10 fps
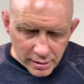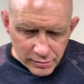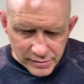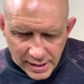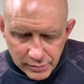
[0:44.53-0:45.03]

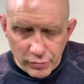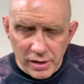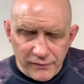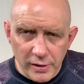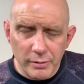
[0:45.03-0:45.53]
stands right
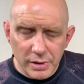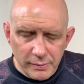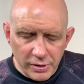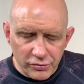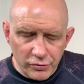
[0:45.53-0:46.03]
in front of me
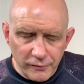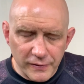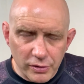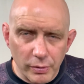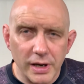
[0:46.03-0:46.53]
about 2
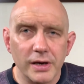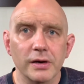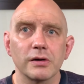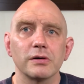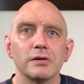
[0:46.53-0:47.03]
feet away,
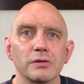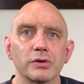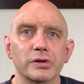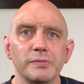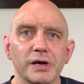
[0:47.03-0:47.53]

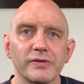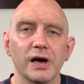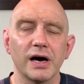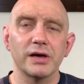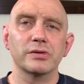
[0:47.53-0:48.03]
looks me in the
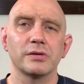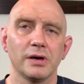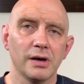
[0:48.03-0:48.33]
eyes,